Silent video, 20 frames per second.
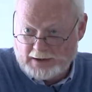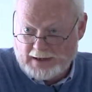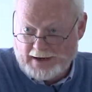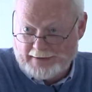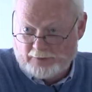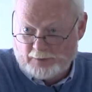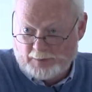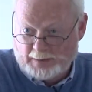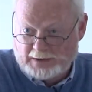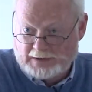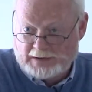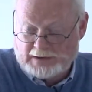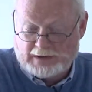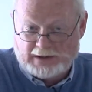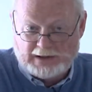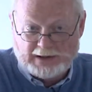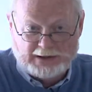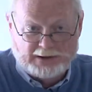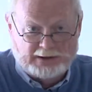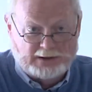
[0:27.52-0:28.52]
governments
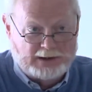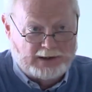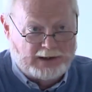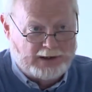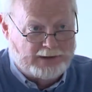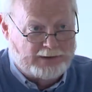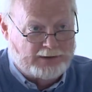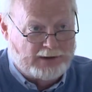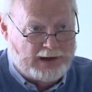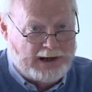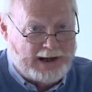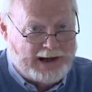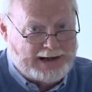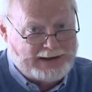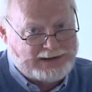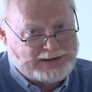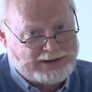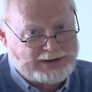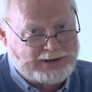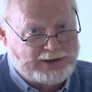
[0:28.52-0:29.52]
in uh, the
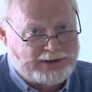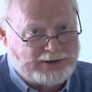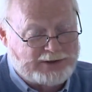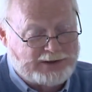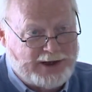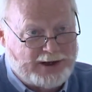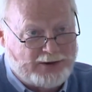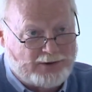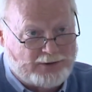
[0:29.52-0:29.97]
last uh, 10